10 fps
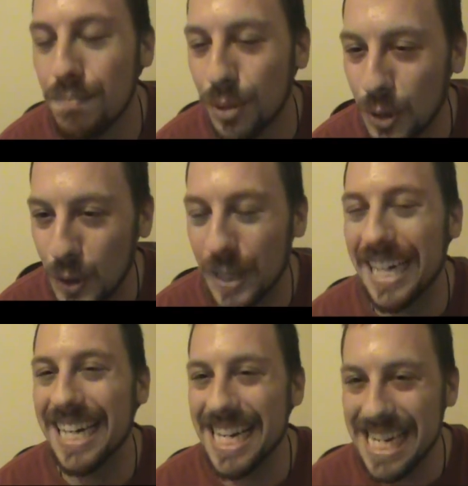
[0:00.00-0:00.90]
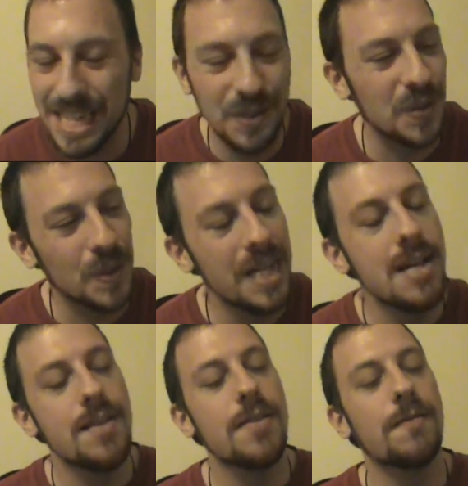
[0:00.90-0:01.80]
bull, and eagle.
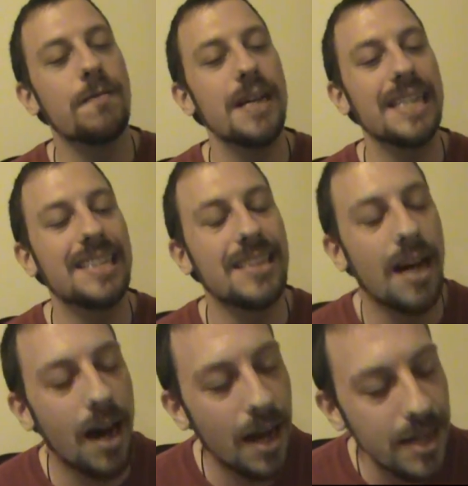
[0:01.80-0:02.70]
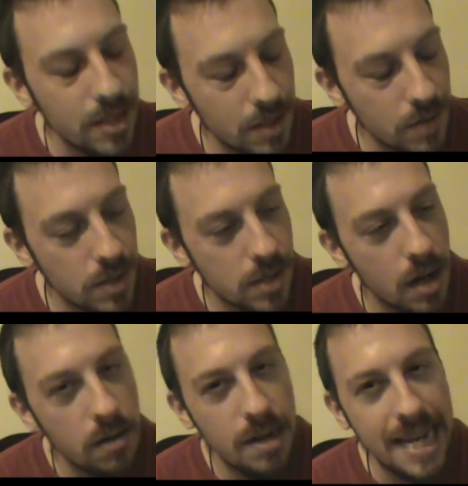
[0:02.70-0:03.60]
The fixed signs of the
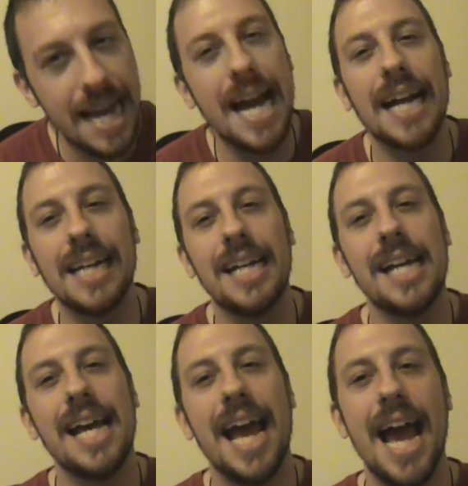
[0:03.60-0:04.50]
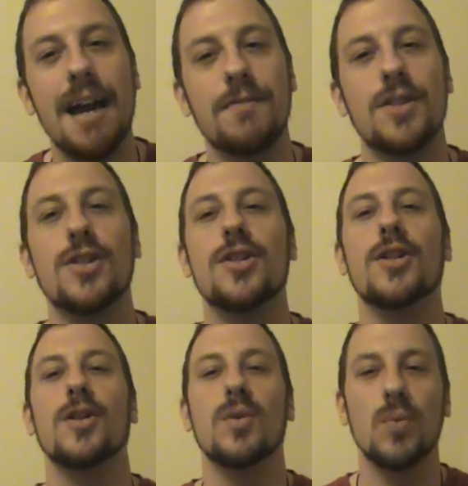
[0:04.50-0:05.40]
zodiac have to
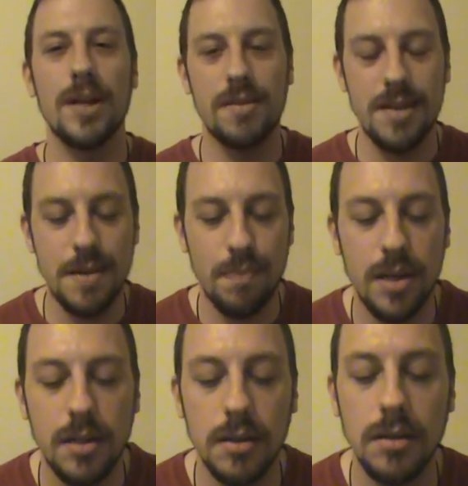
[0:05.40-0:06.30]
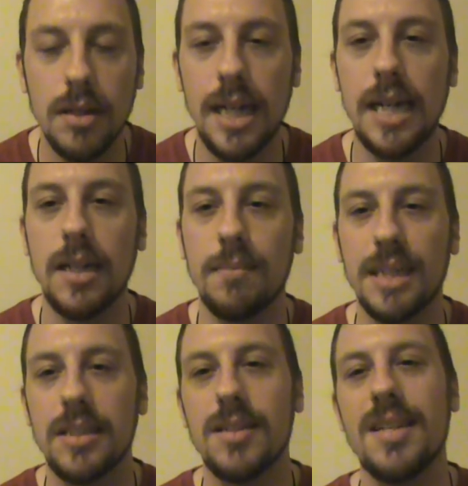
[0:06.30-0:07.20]
do with the pure
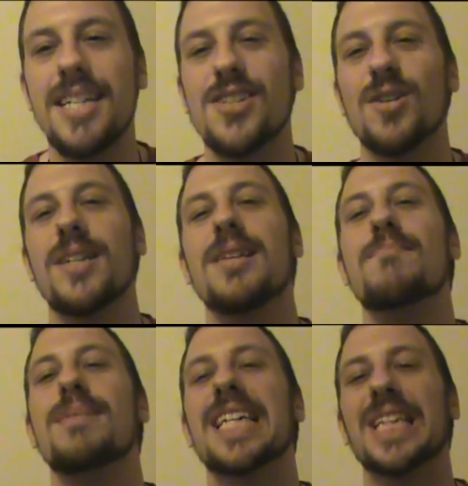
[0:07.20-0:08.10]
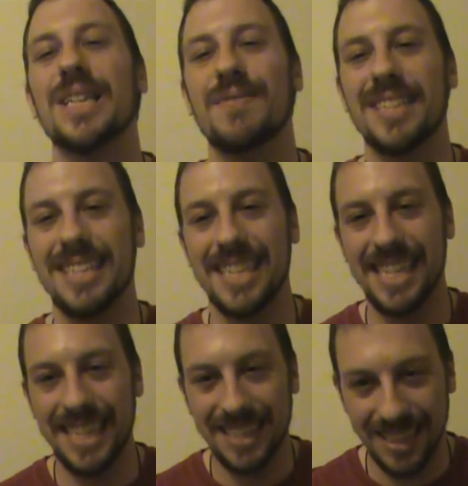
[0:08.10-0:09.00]
element. These are in the middle of the
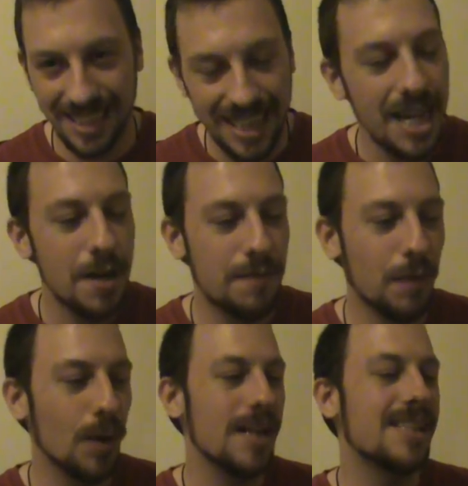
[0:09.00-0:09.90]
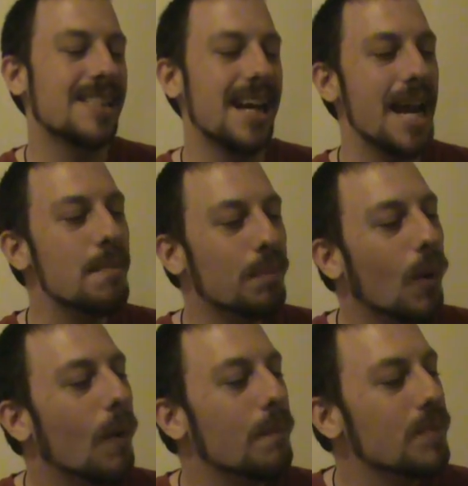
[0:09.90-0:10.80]
season. For
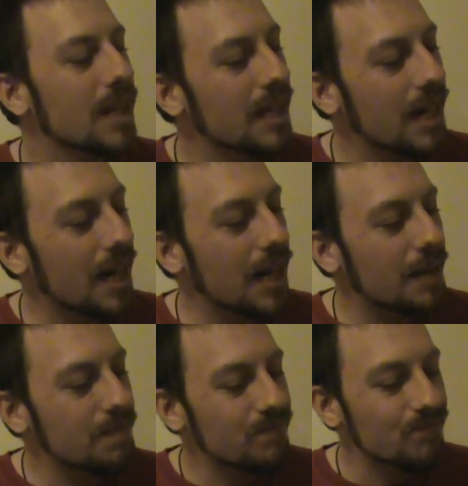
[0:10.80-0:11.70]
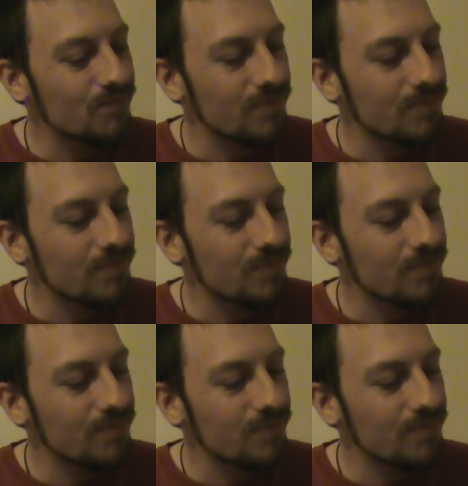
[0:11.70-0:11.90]
example, at